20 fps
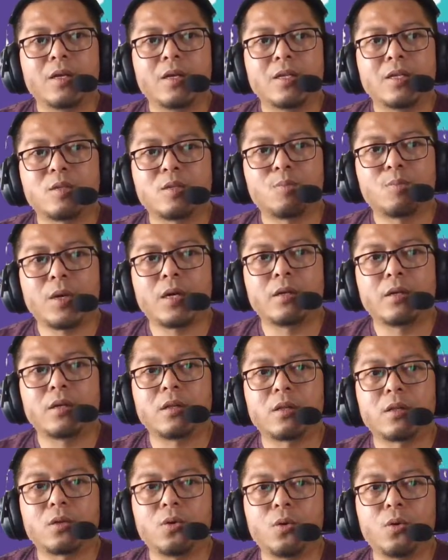
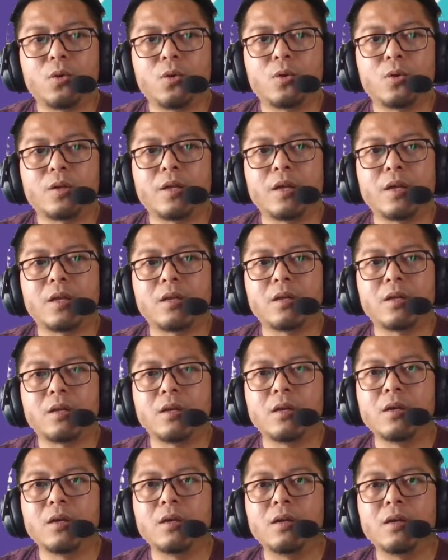spinal cord, and
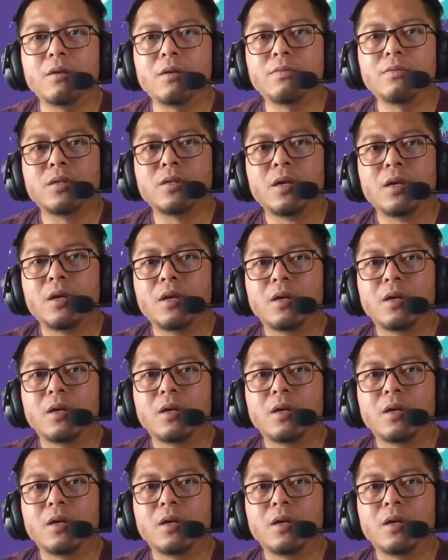nerves.